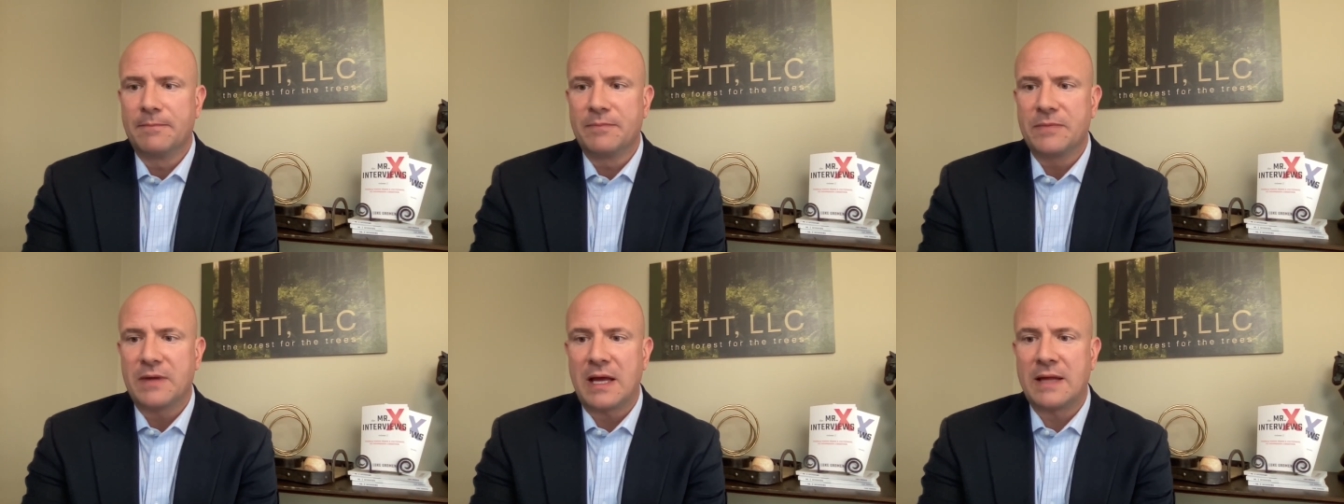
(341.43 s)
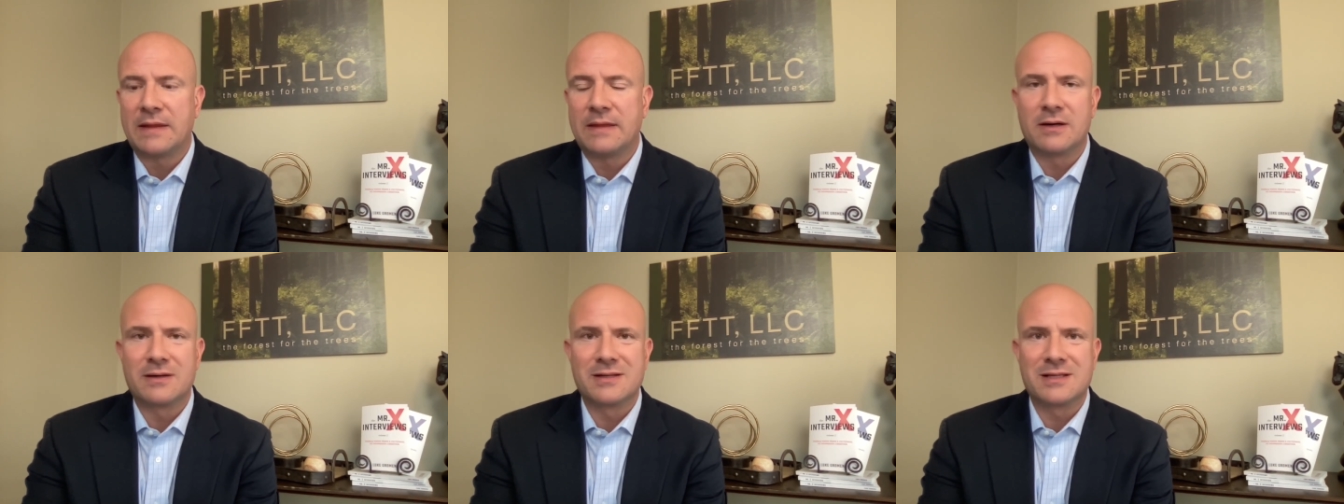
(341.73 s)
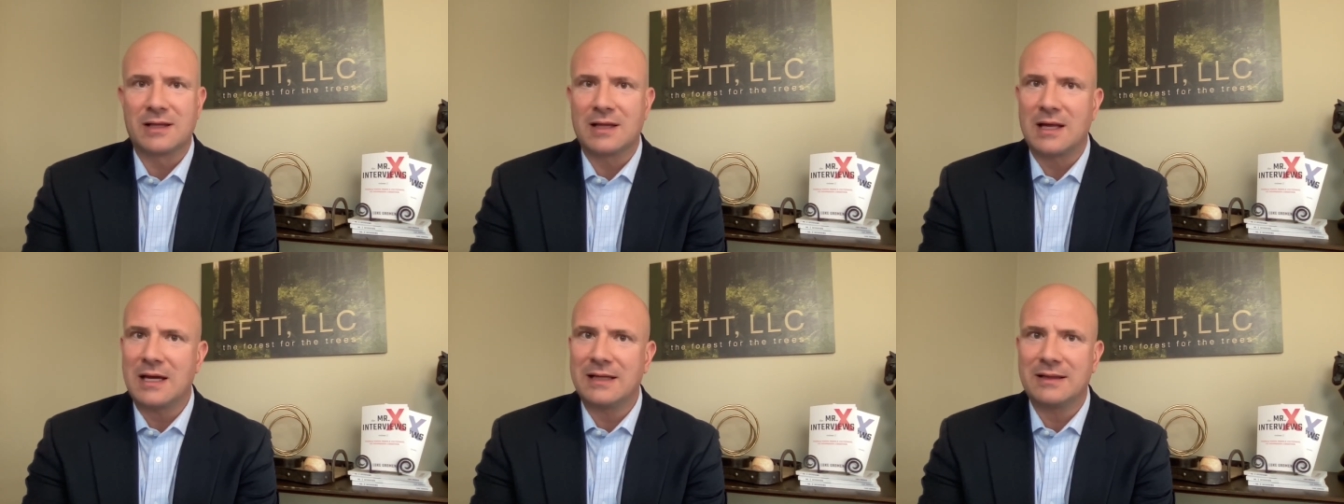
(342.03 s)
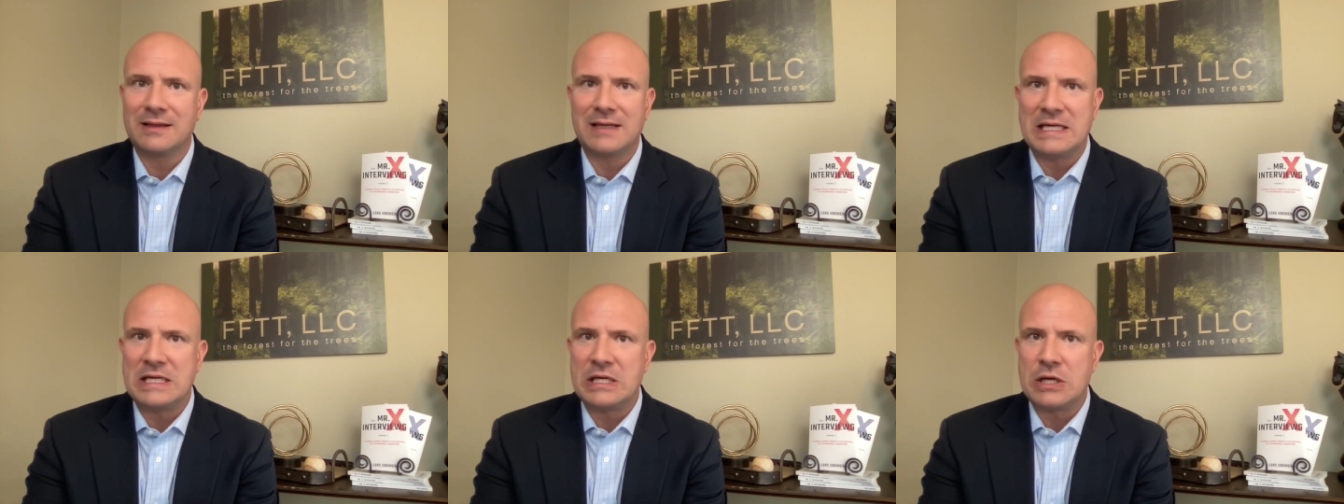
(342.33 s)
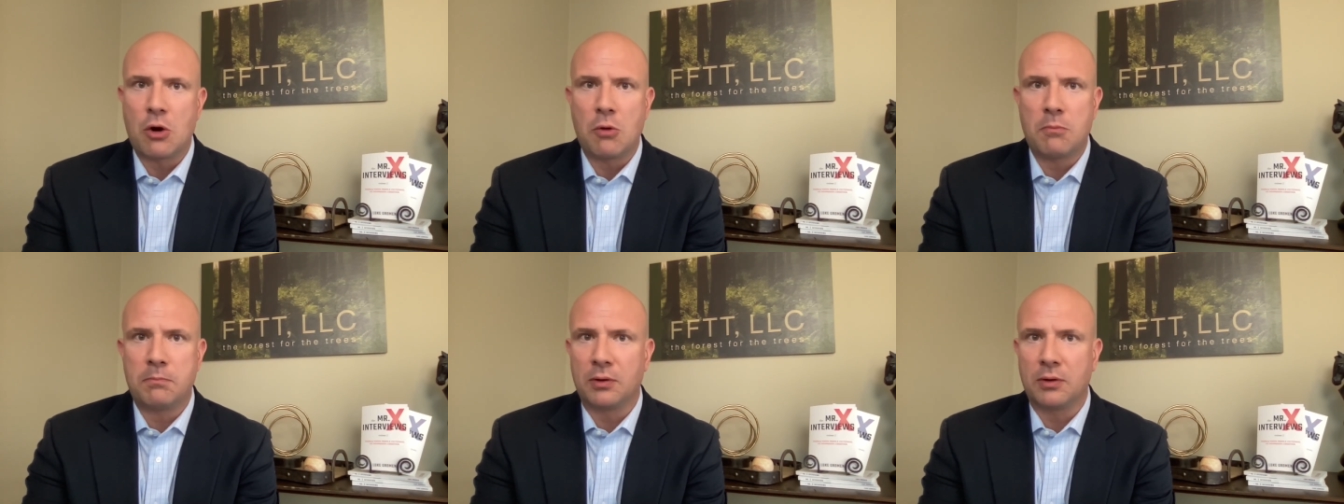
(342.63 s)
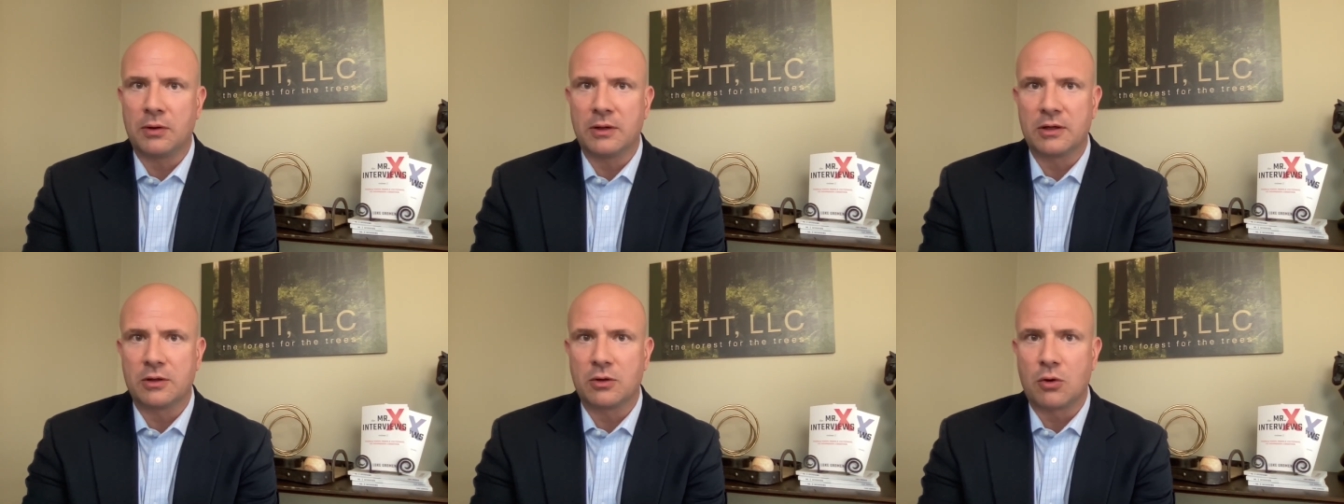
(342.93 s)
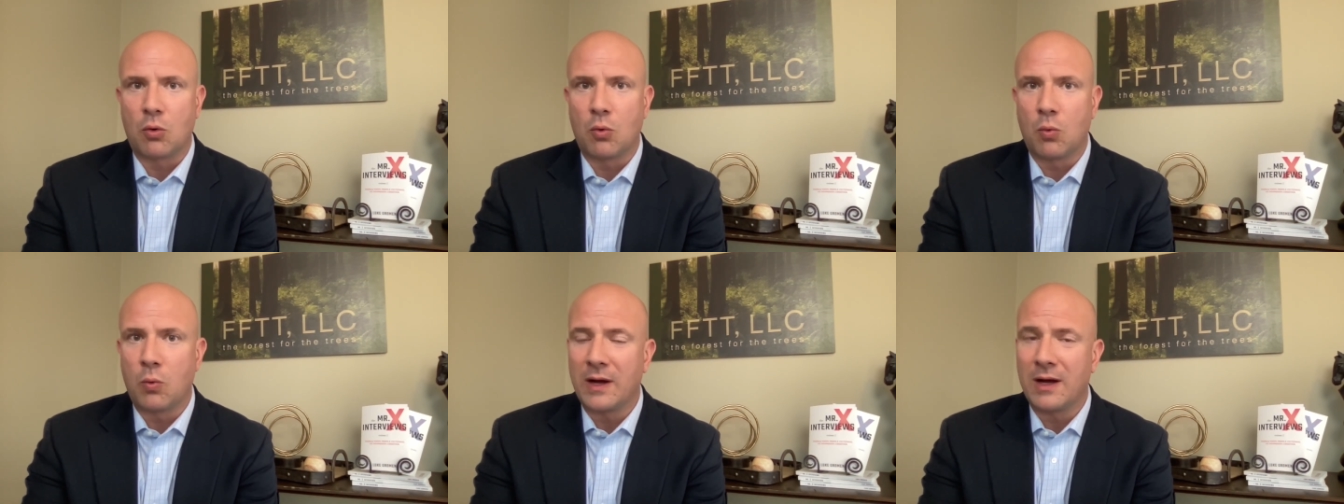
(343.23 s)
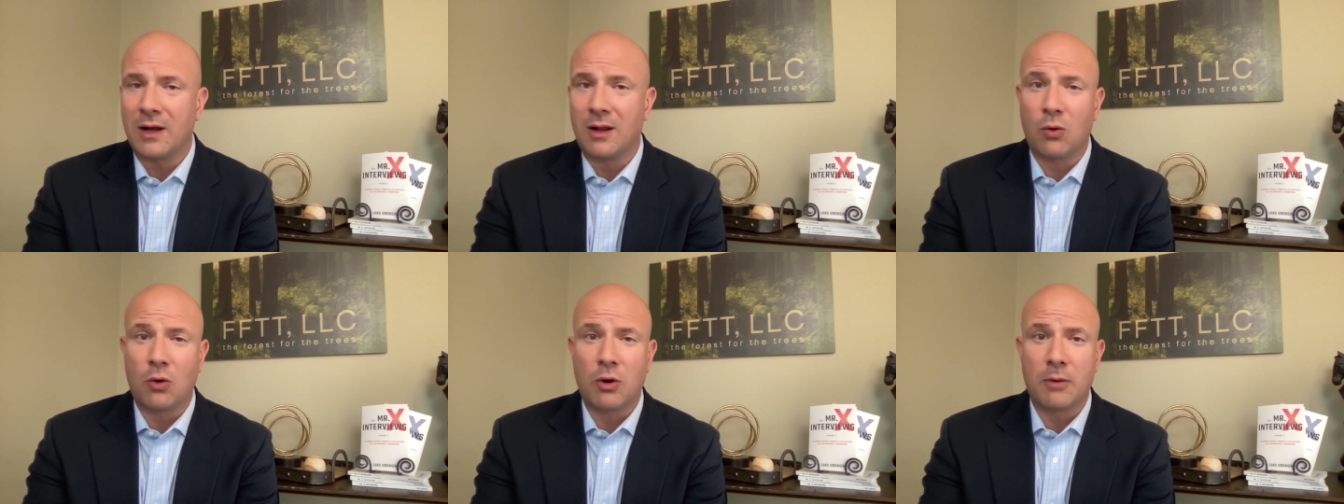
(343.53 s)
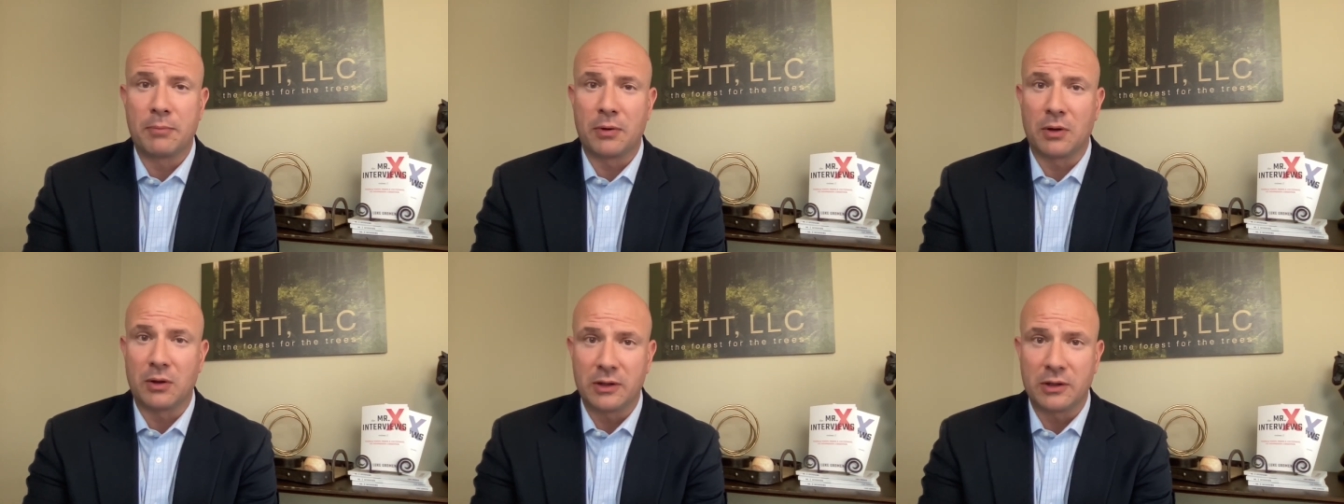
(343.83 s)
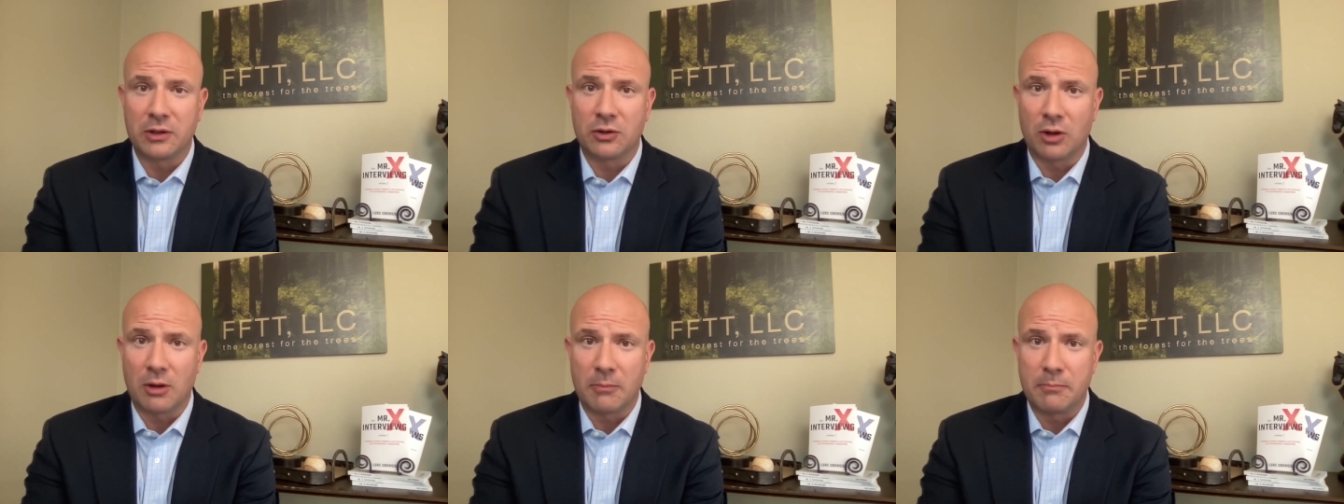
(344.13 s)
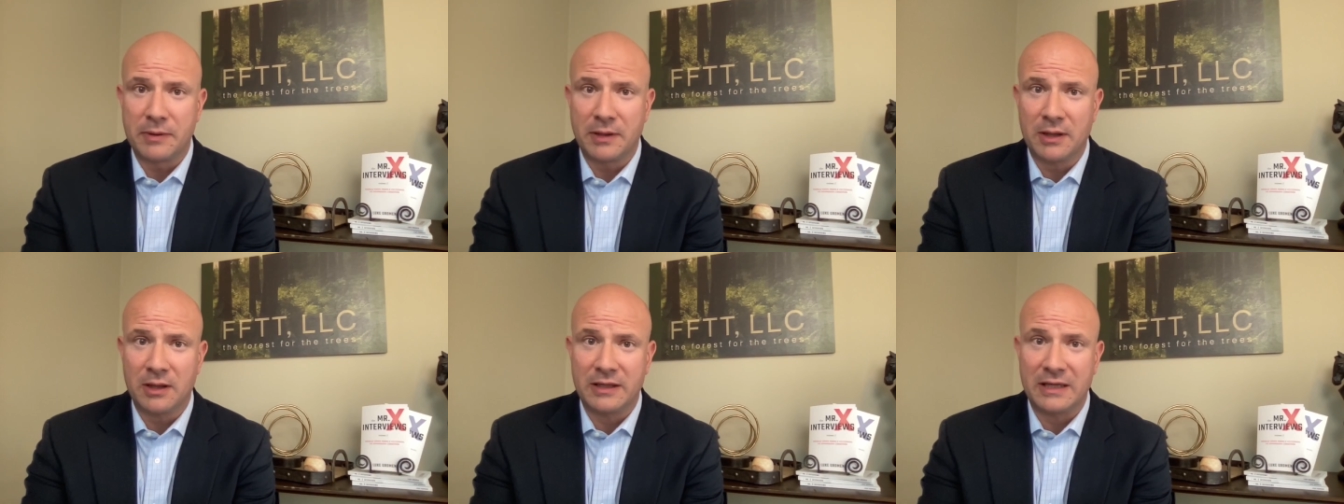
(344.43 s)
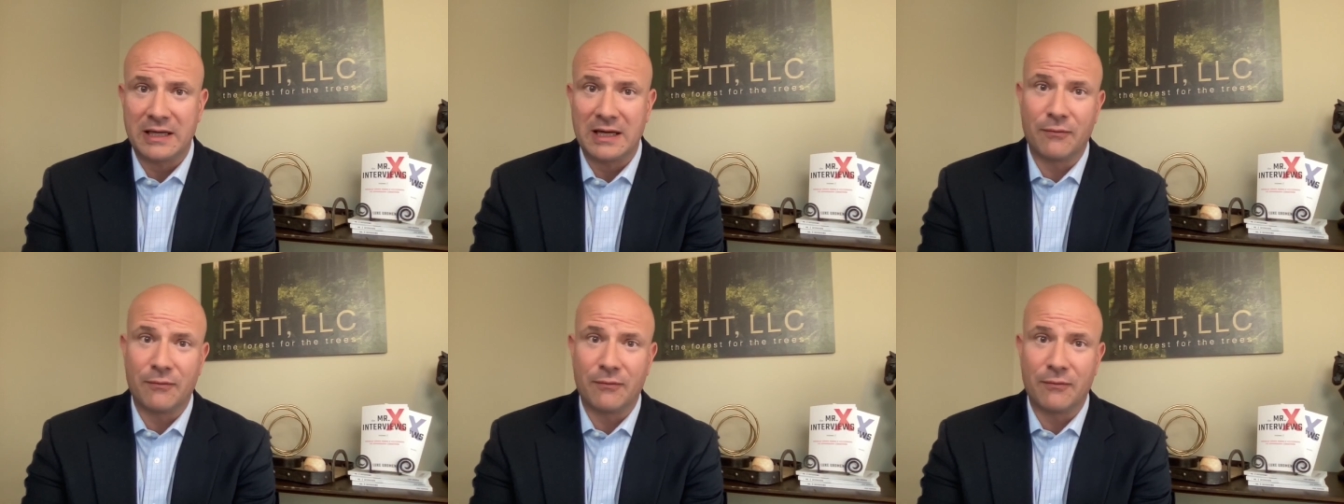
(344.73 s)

And there's likely no political will or political ability,